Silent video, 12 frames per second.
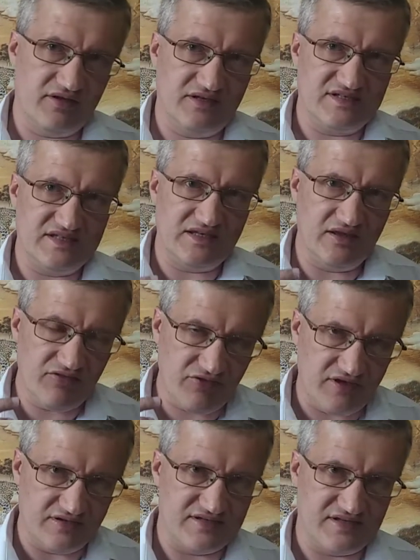
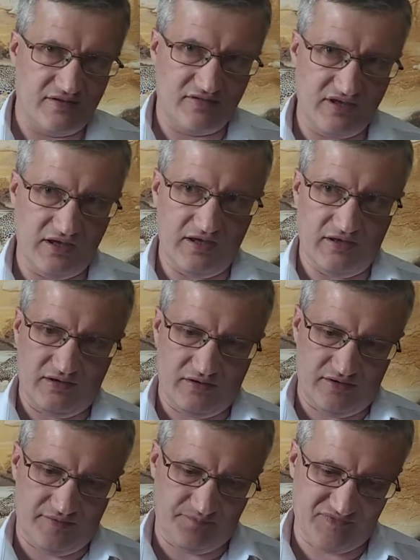Scythians, they
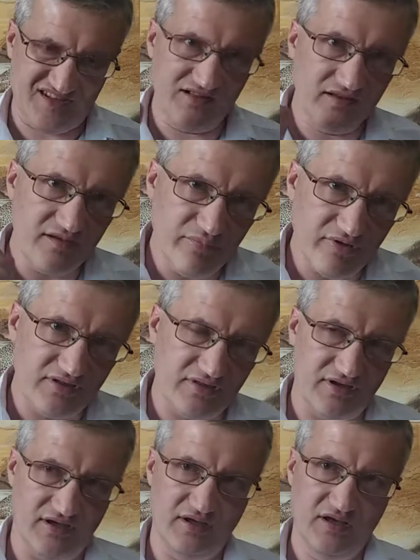
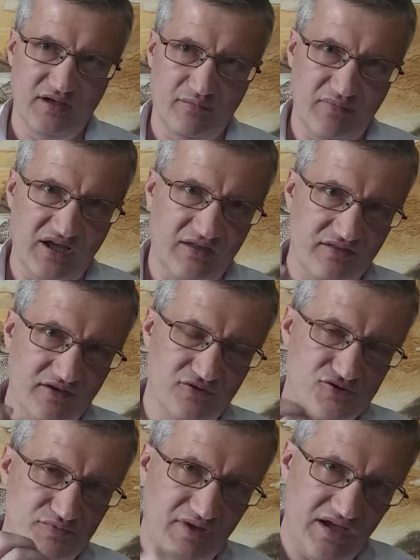deliberately made
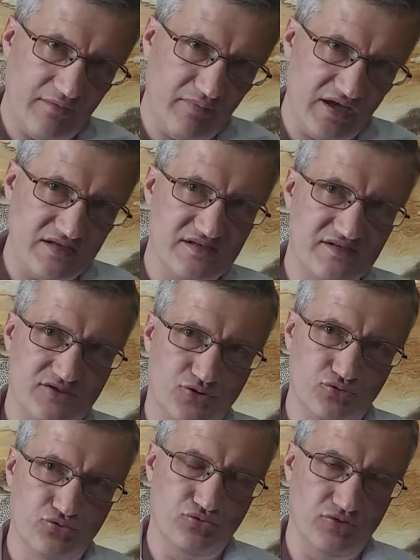those masks
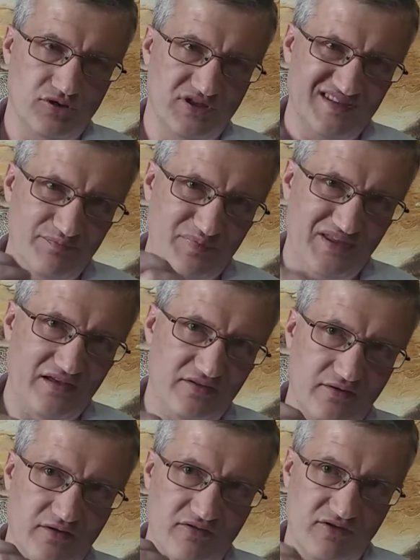to depict
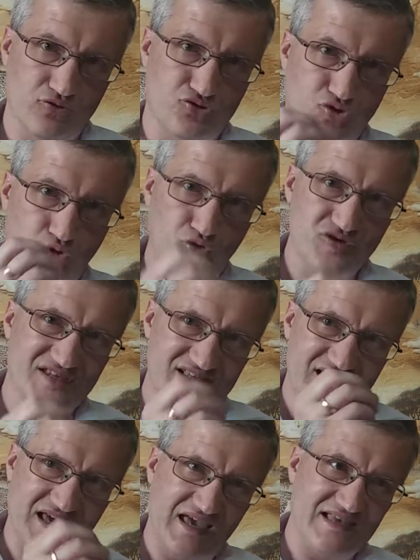those
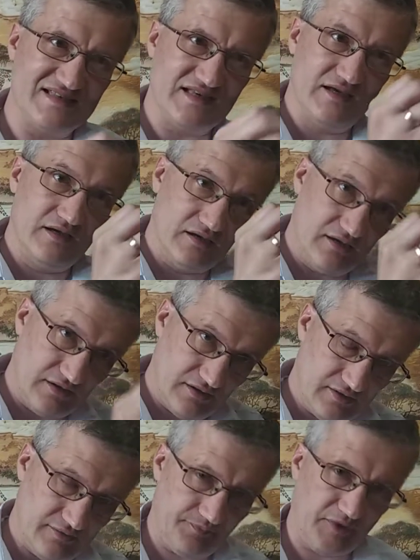horses as
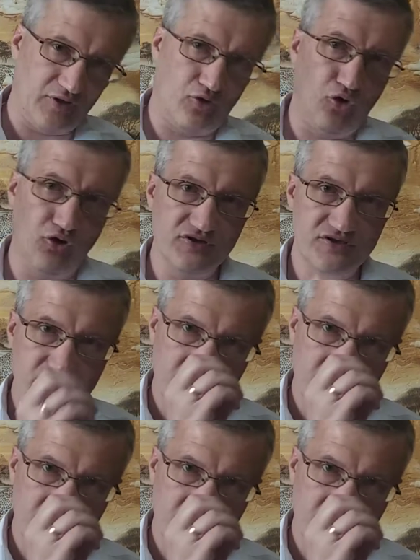horned